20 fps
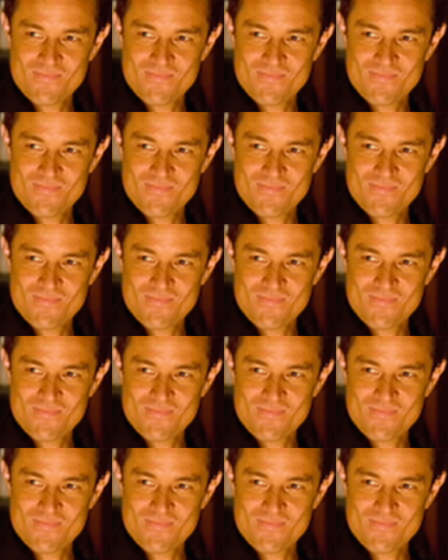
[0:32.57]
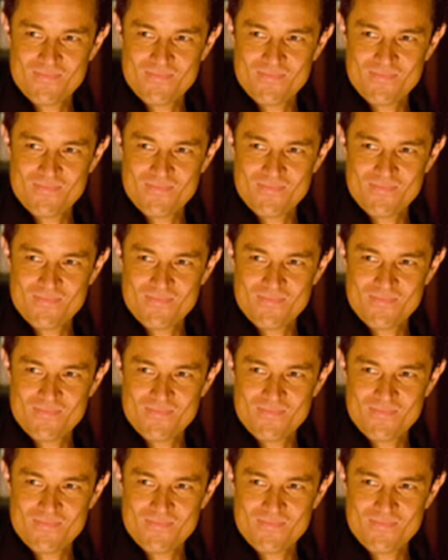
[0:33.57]

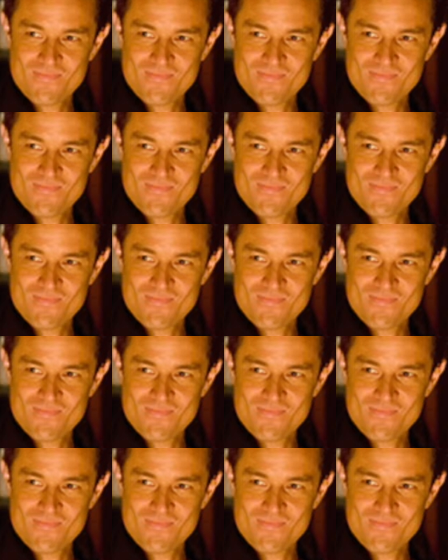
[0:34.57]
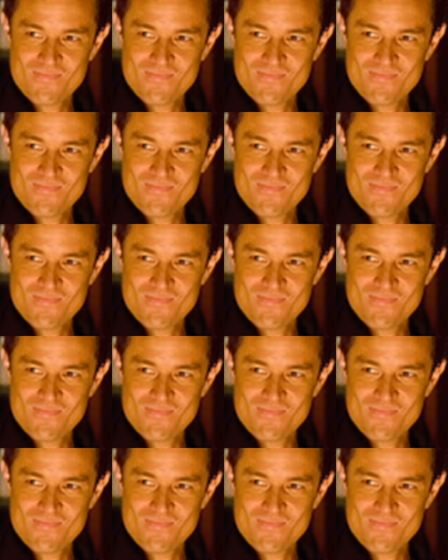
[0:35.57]

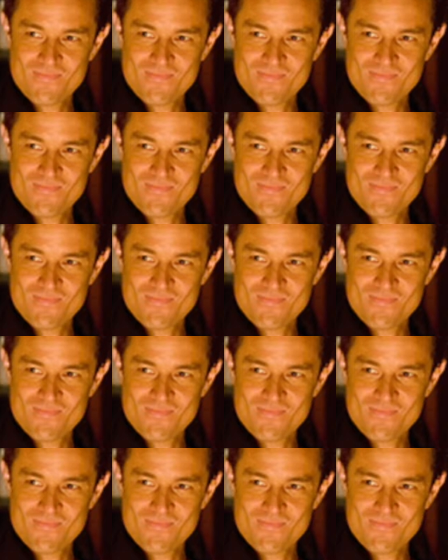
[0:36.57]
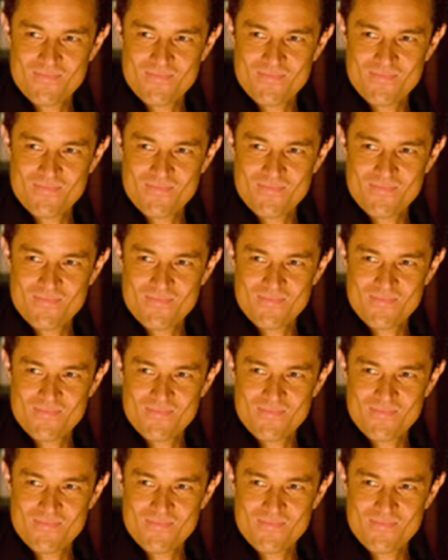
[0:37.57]

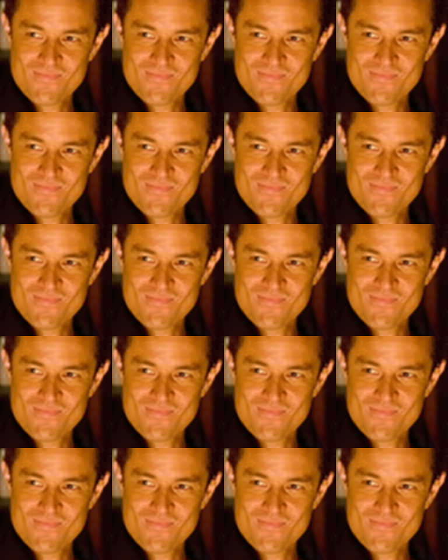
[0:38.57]
[no speech]